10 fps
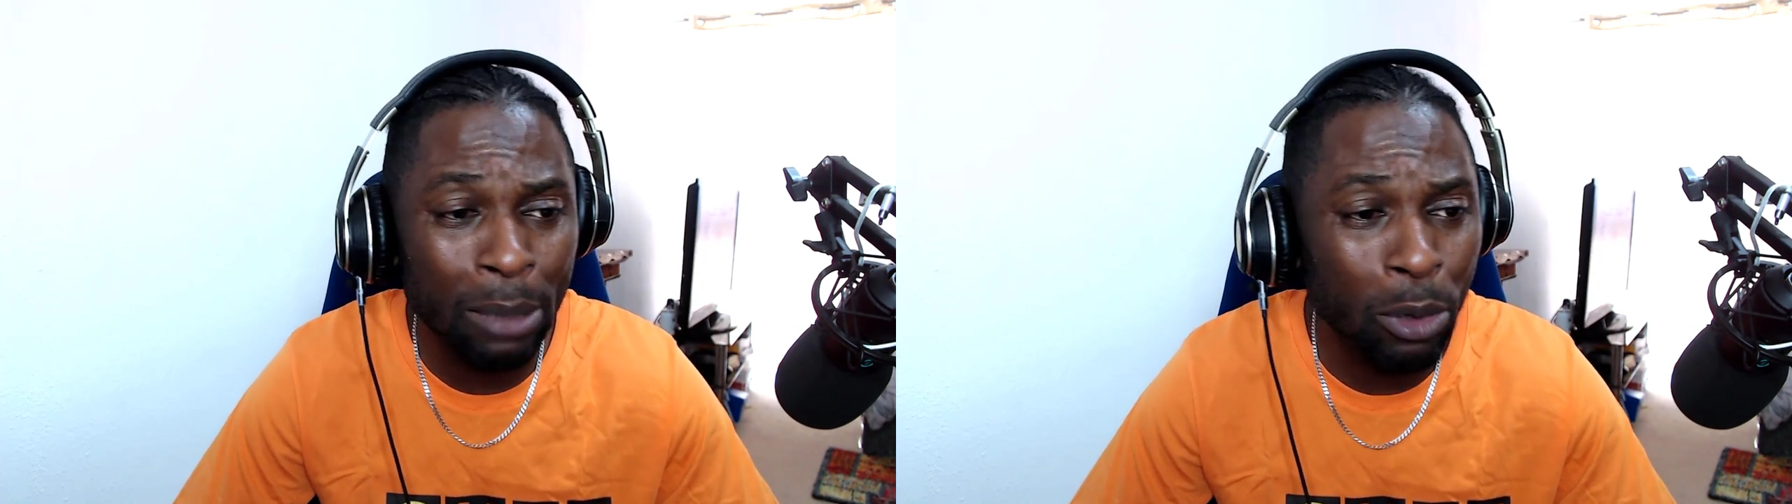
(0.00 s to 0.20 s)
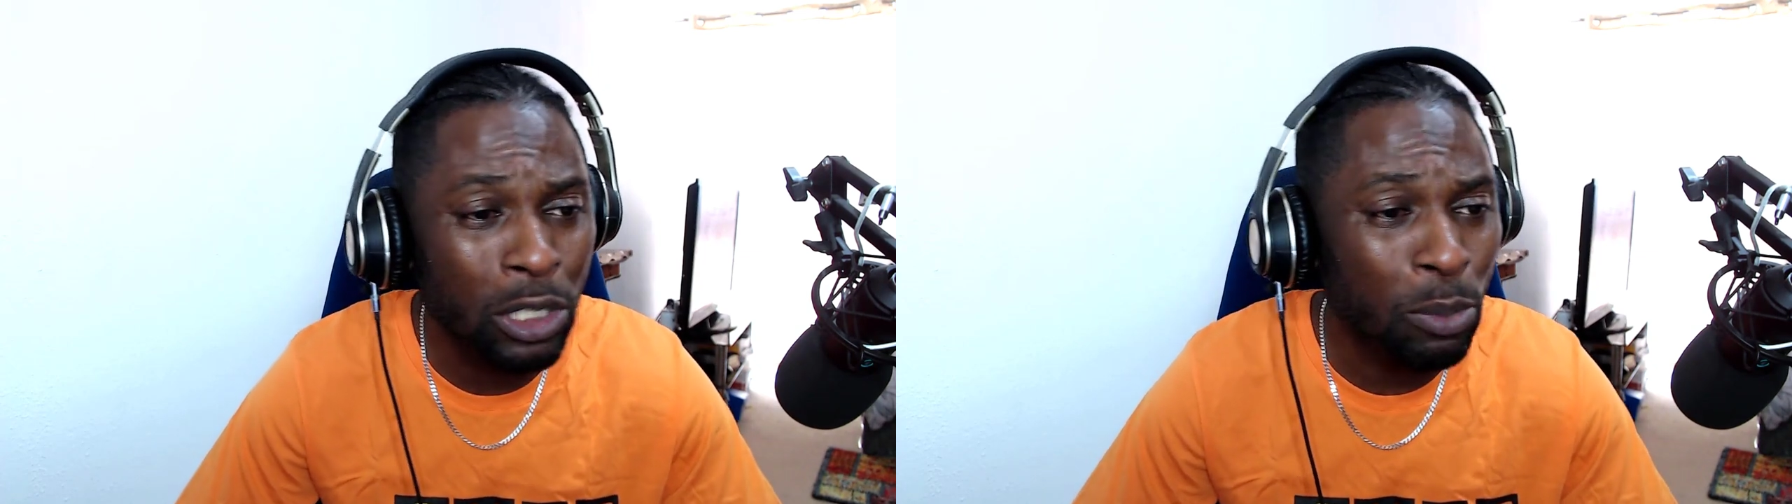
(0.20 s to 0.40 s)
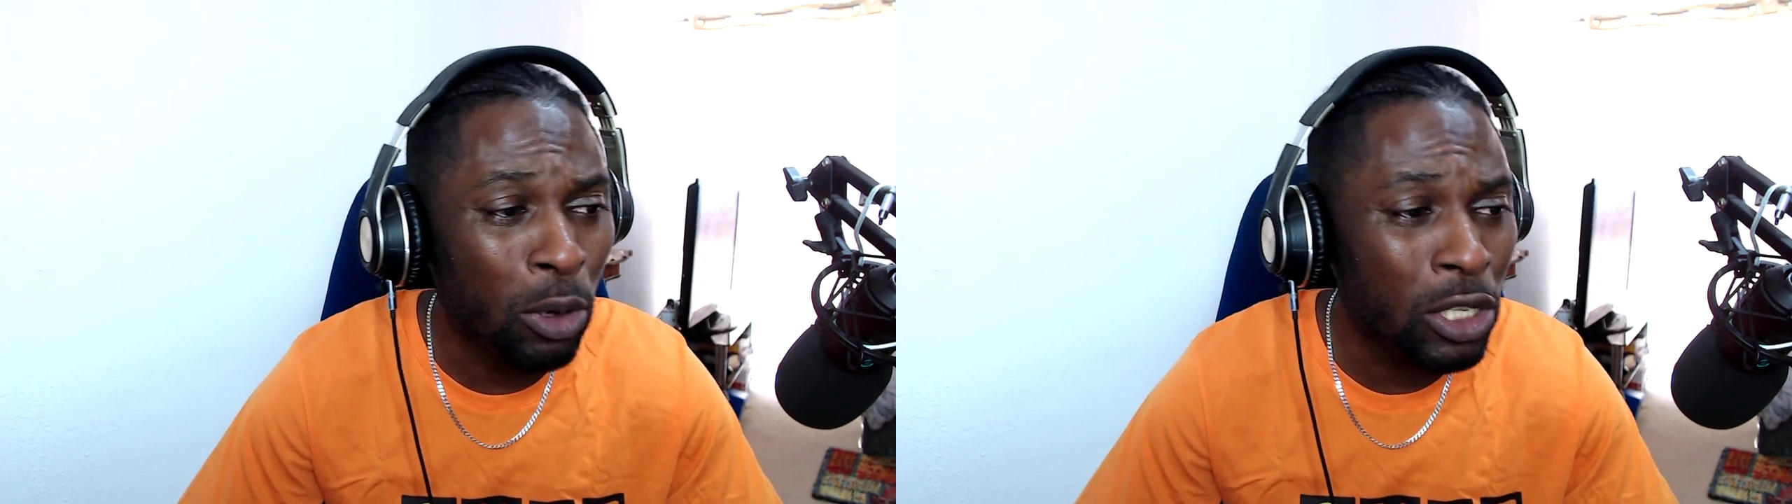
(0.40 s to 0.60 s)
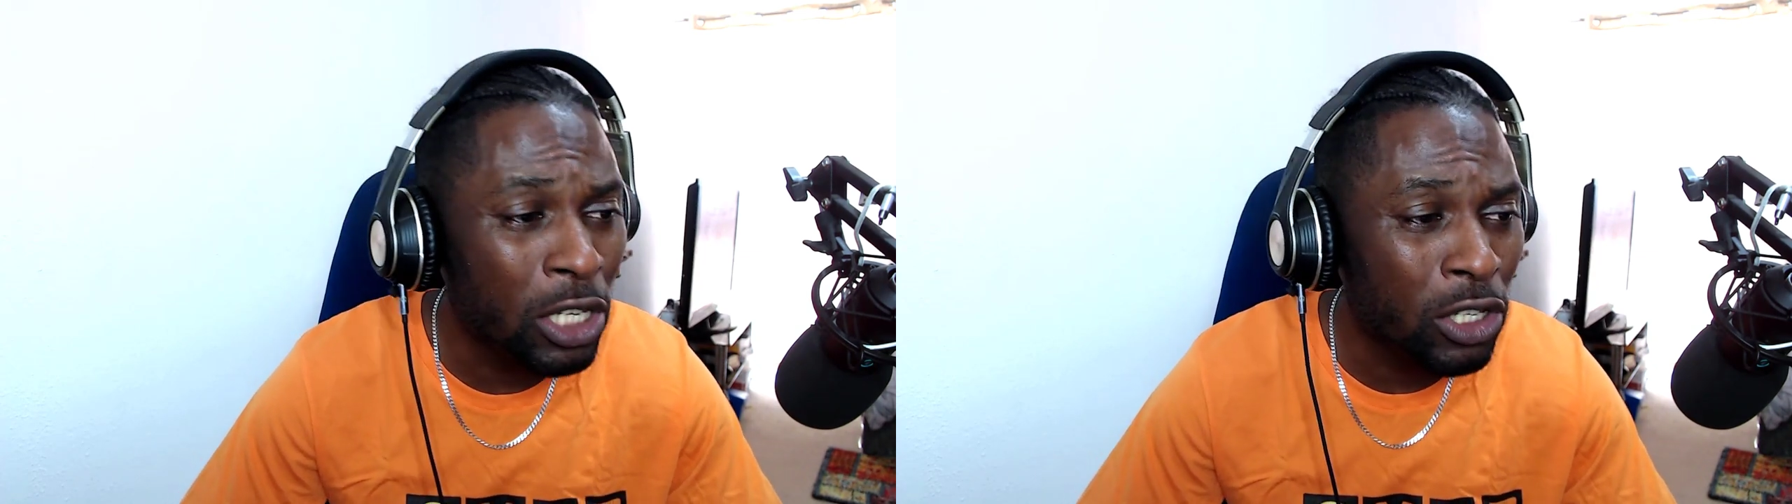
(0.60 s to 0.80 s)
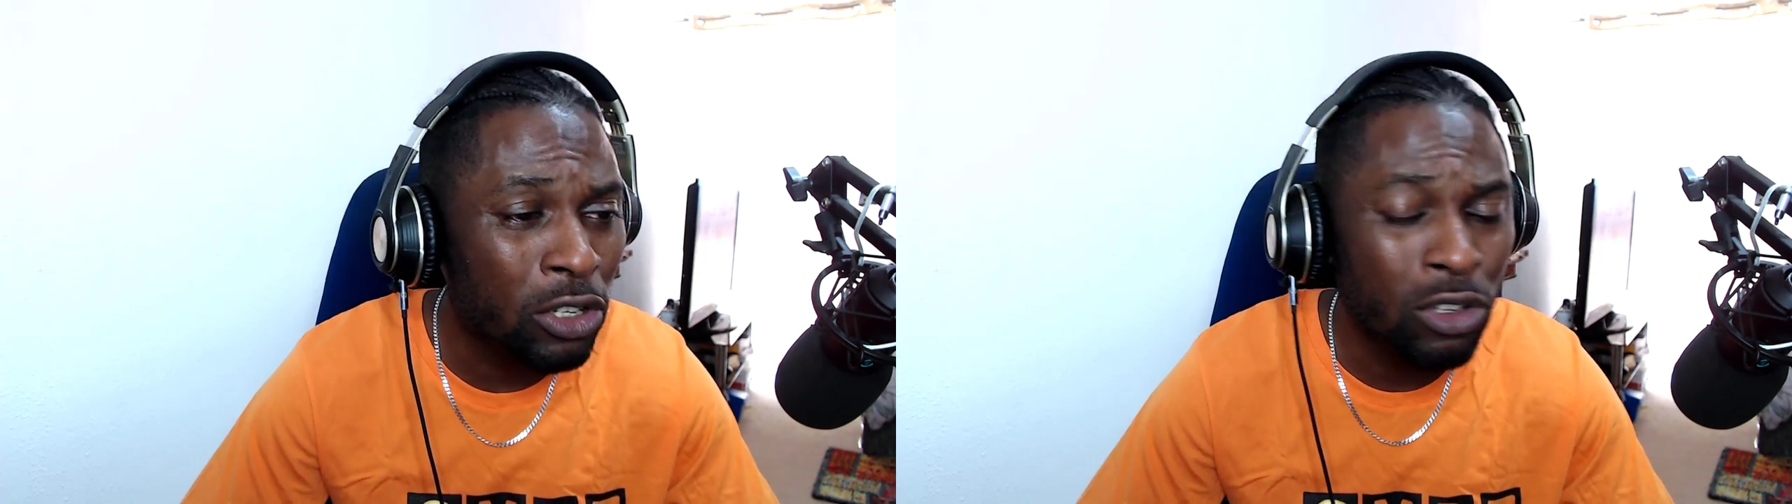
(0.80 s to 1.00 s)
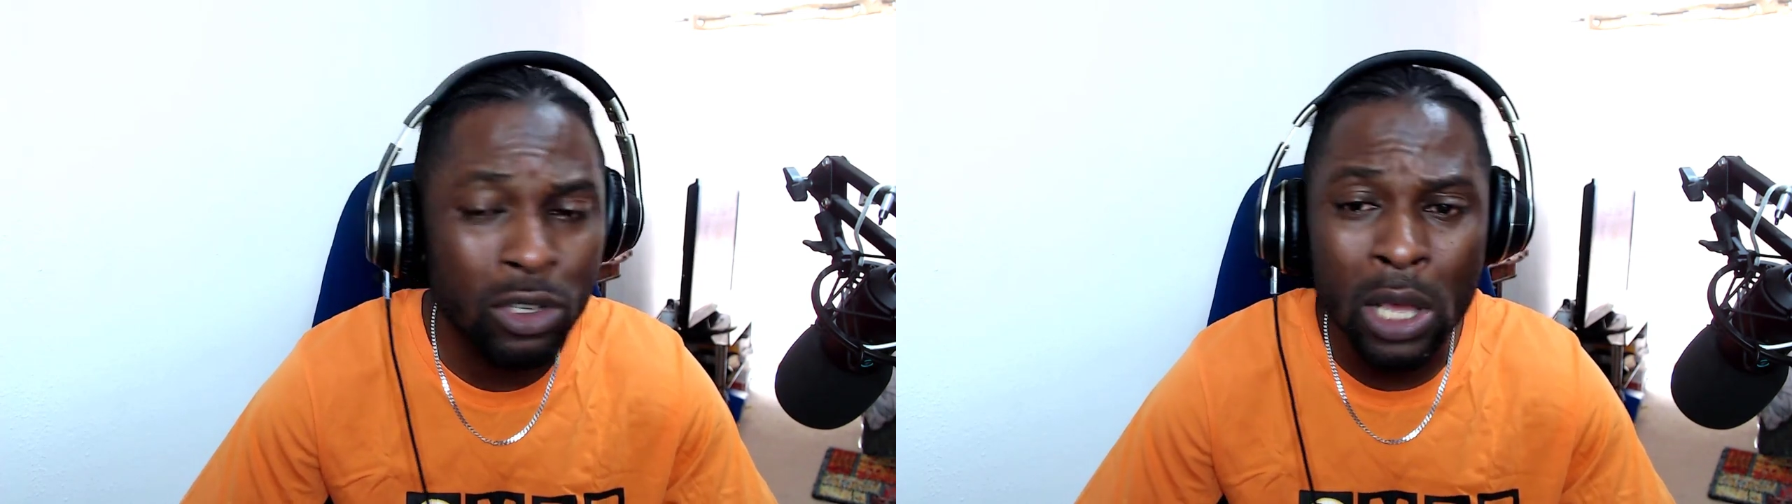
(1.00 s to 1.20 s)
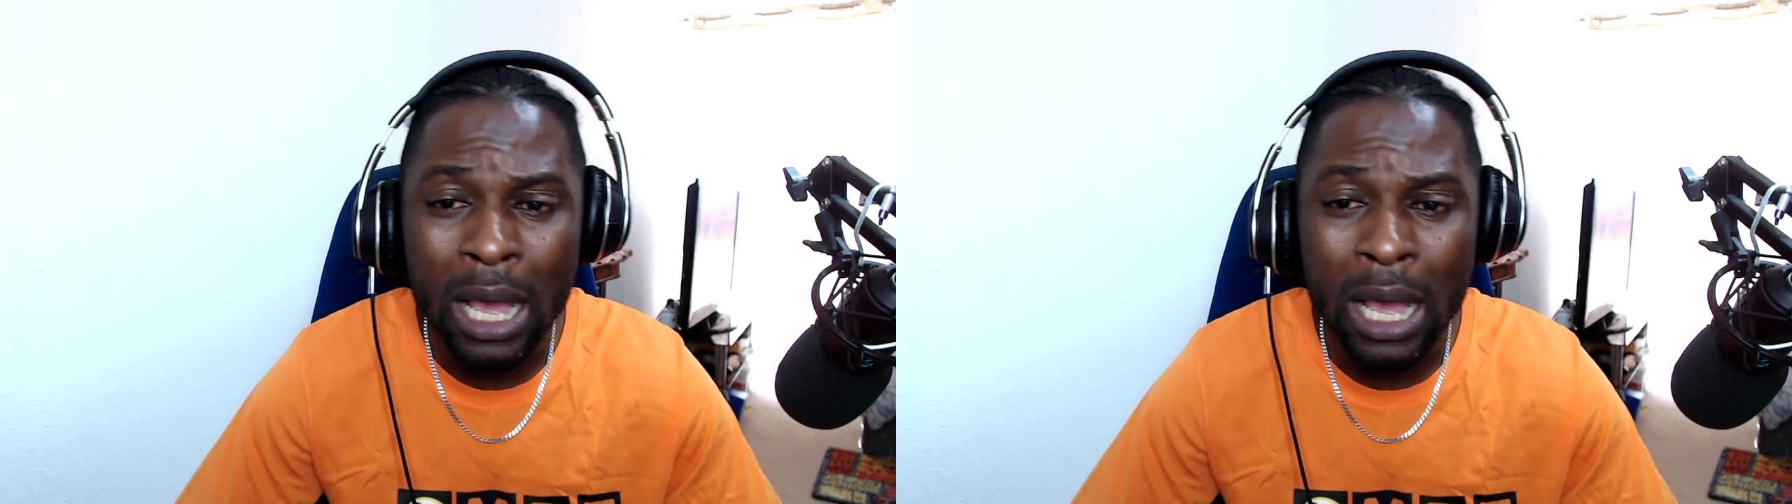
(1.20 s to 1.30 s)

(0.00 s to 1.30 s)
Because politicians,